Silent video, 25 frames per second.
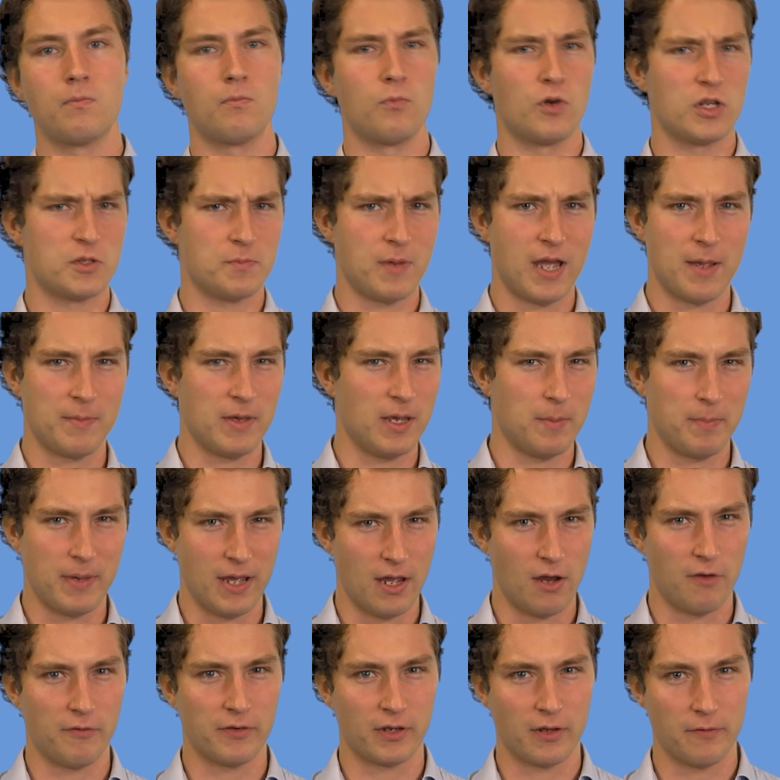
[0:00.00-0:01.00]
which may be a
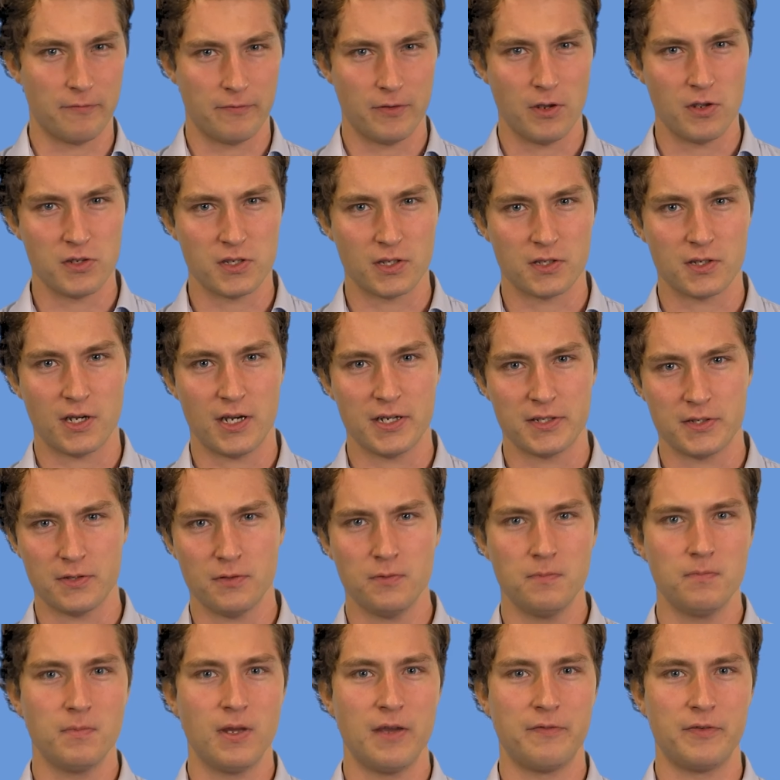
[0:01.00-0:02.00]
bit of a confusing
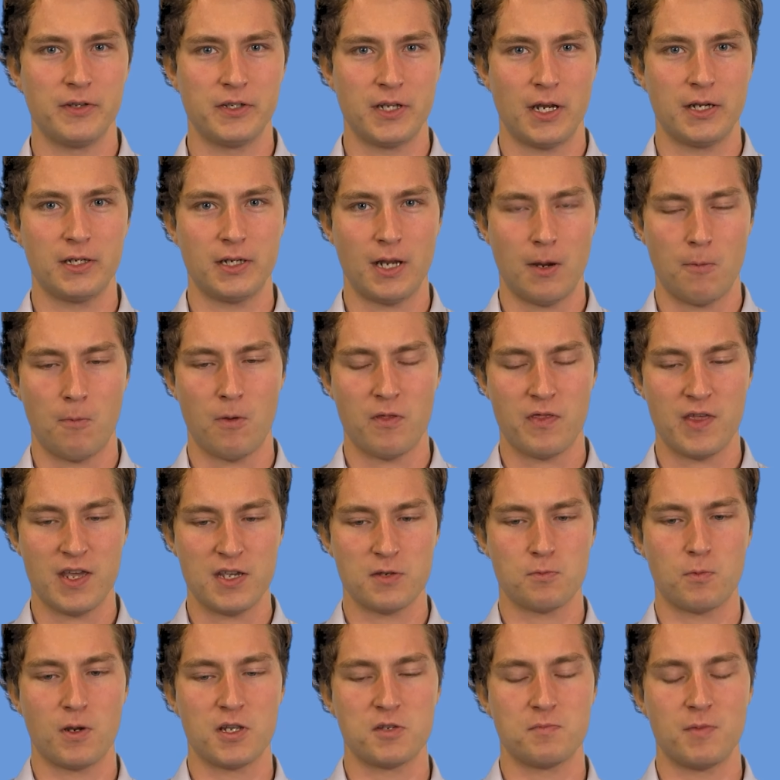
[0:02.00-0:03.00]
title if you don't know what
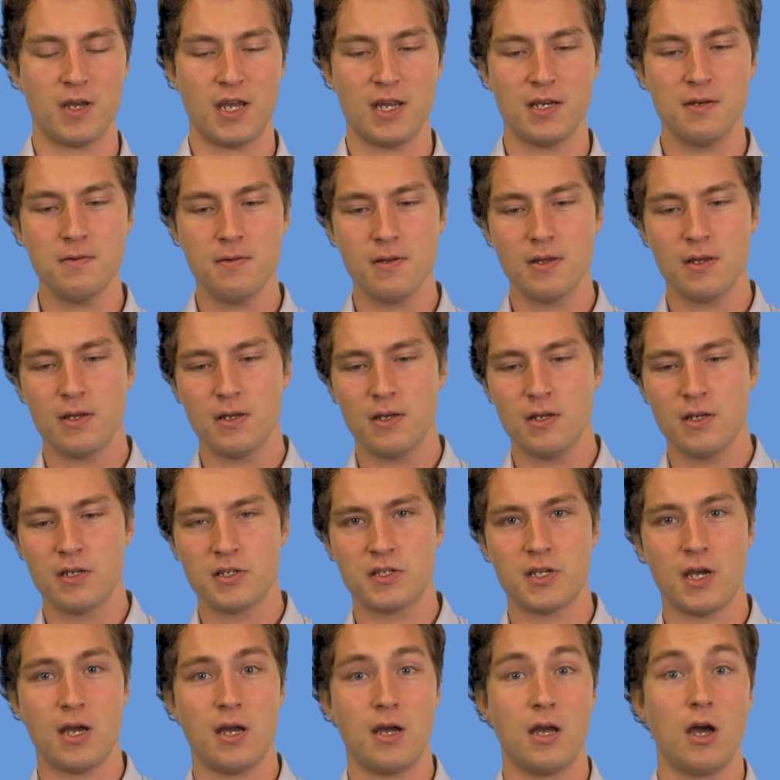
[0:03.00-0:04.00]
these words mean,
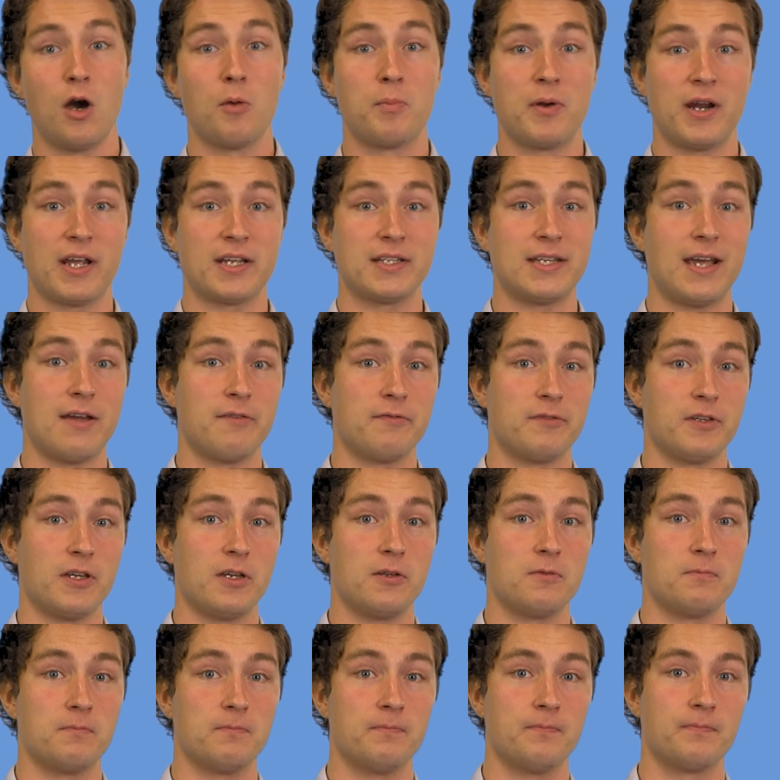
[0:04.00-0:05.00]
so I'll break it down for
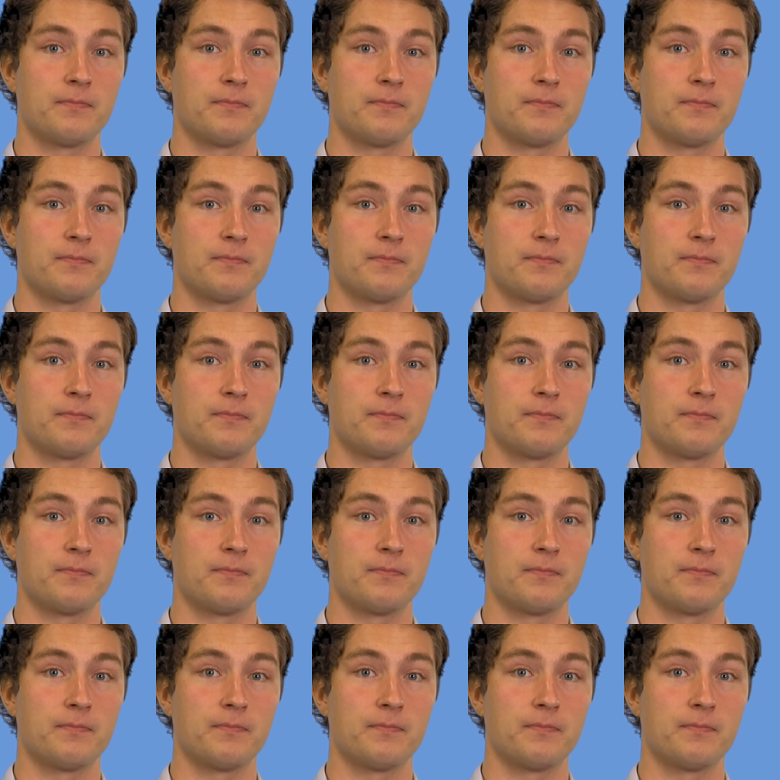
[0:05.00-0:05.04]
you.